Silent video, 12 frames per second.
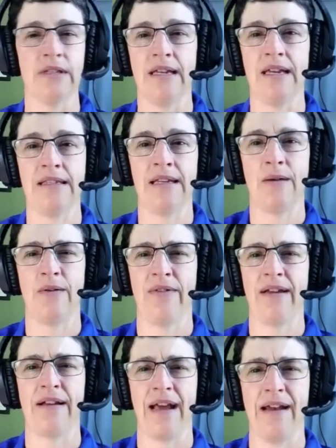today. We've
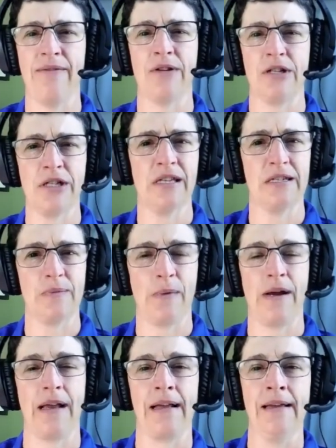had kind of a chilly
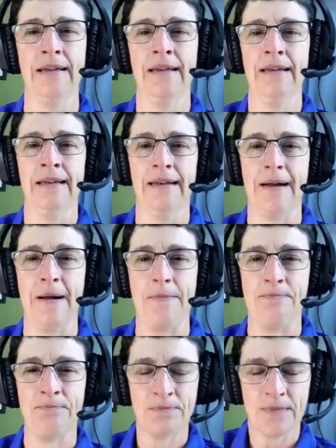spring.
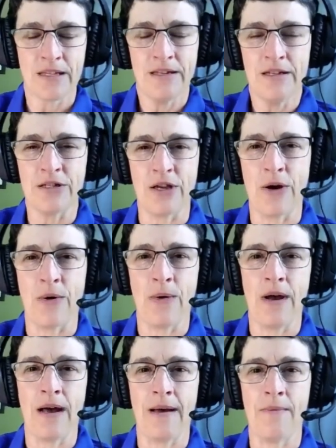So
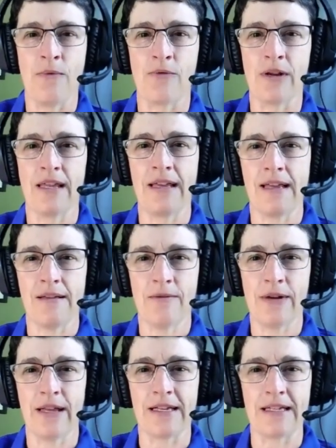I'm really
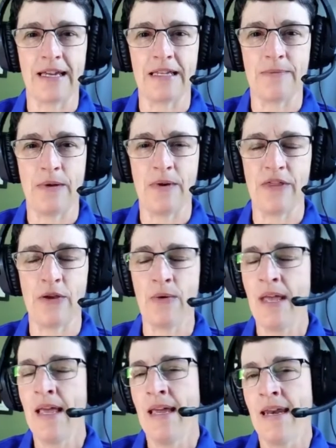excited to be with you.
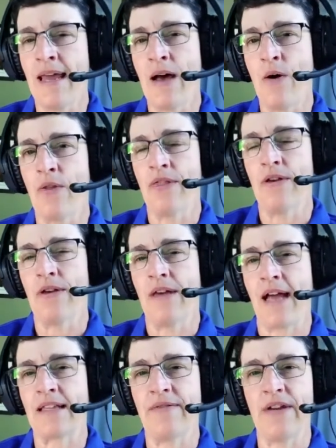Now, the
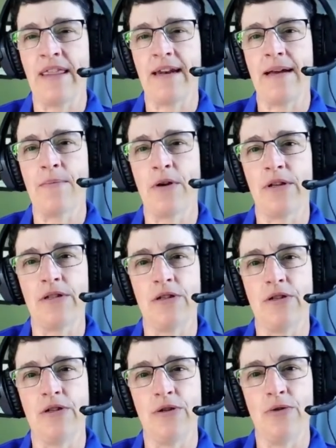activity that I'm going to
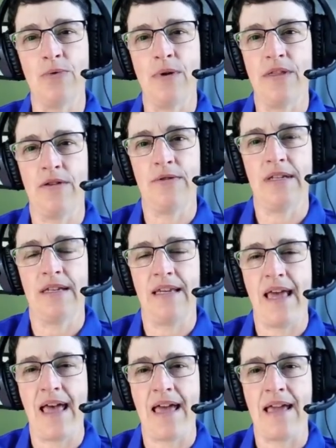do with you
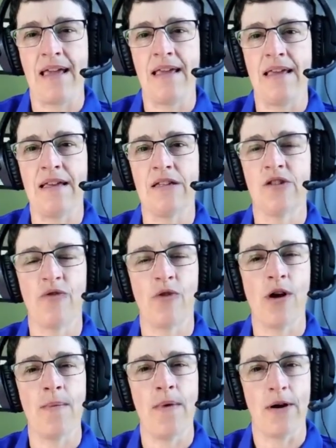today is
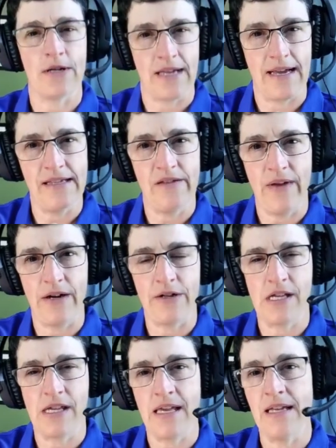from our Science of
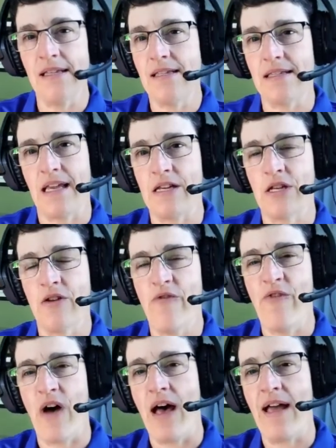Energy kit, Station
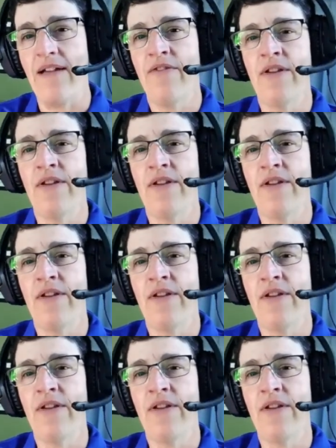5,